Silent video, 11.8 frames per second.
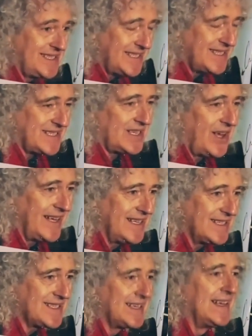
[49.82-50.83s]
this is
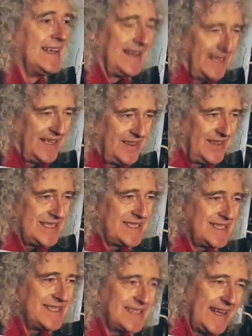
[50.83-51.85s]
science, and this
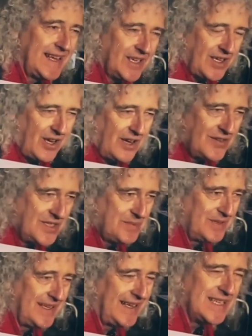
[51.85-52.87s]
is
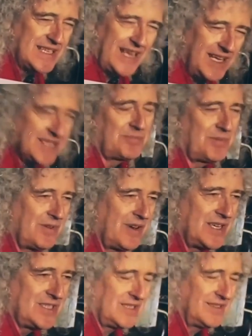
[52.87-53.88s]
encouragement and
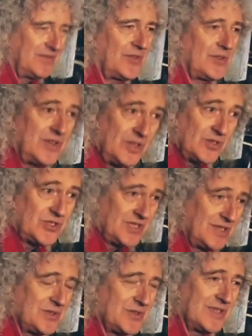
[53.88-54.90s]
inspiration for your
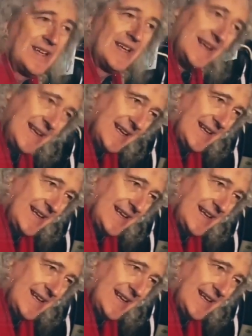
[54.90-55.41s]
children.